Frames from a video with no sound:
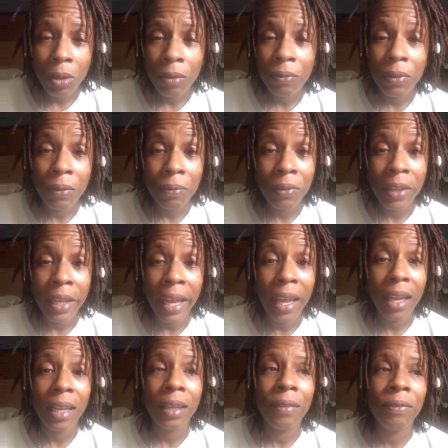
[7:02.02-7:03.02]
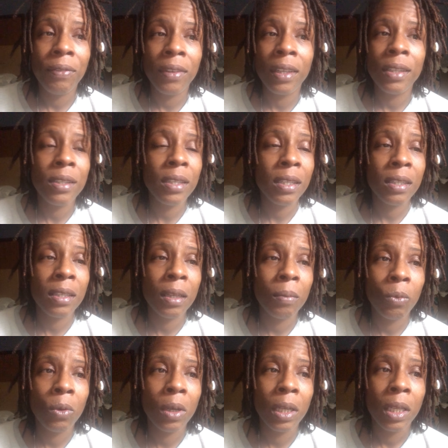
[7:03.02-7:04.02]
off of that, if this is
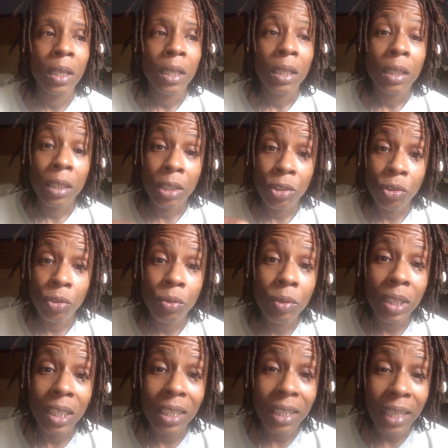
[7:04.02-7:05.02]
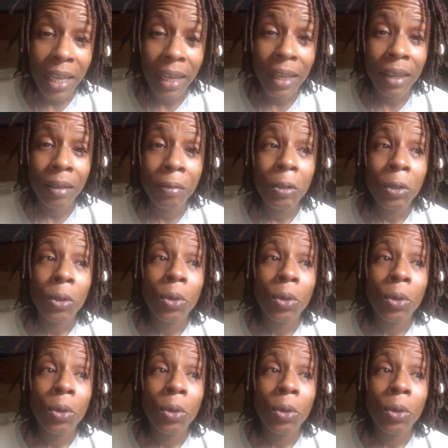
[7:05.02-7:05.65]
someone that you need to have